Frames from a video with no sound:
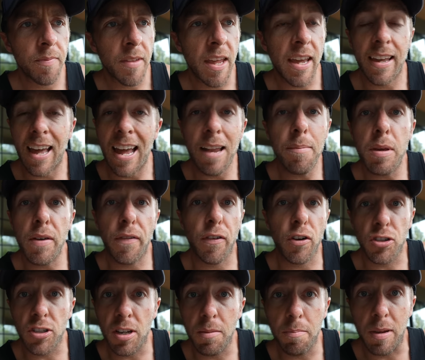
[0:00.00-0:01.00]
it can be for
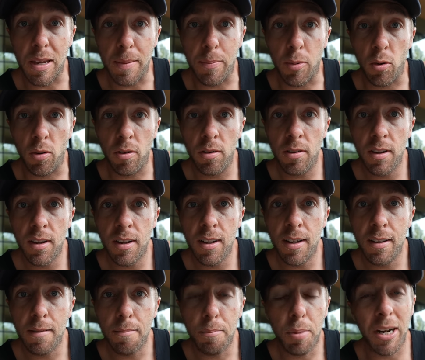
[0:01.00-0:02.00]
some people,
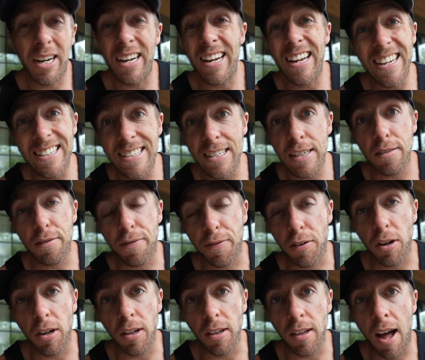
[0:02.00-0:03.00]
but it isn't for
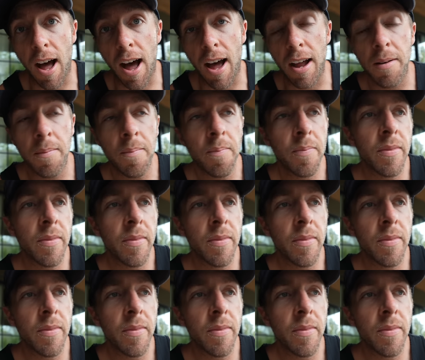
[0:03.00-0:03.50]
a lot.